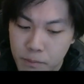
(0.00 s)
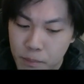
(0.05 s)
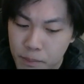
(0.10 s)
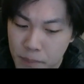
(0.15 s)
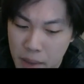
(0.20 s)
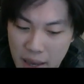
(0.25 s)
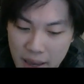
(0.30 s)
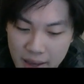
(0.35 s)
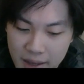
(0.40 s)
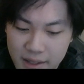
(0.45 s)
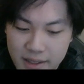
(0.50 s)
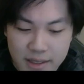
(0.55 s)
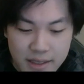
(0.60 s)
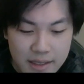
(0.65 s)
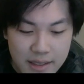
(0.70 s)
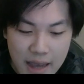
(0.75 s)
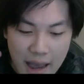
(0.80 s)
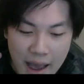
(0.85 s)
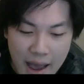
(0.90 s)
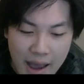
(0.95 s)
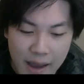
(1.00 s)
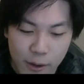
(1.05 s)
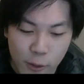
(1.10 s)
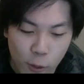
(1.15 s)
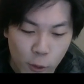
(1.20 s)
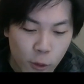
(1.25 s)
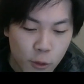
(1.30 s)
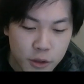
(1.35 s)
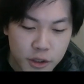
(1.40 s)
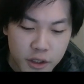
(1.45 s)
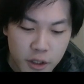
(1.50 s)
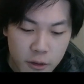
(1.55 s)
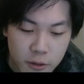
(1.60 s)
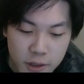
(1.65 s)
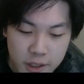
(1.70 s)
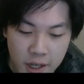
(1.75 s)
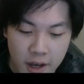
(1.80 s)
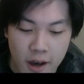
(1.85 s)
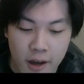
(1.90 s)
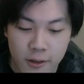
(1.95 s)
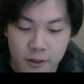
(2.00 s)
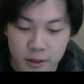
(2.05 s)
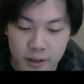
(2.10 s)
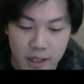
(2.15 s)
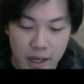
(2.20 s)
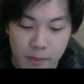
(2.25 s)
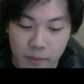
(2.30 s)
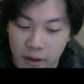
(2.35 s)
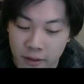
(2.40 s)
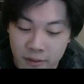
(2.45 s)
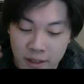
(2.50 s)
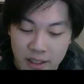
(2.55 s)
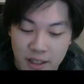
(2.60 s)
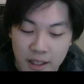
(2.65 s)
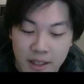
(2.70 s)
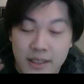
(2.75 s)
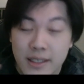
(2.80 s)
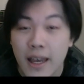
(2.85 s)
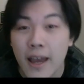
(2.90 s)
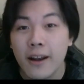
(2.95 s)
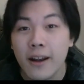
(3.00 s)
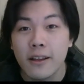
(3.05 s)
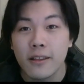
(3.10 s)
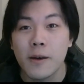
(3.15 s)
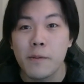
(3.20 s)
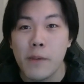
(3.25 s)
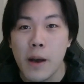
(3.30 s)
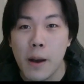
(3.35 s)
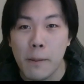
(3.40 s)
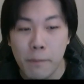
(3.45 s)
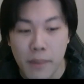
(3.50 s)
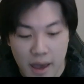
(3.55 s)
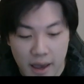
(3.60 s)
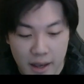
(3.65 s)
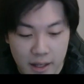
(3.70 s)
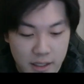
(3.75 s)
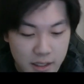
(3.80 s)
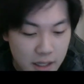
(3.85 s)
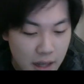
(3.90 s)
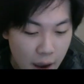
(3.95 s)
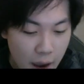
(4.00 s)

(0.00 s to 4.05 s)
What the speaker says: pigs, and also turtles, I believe. It doesn't say anything about pigs.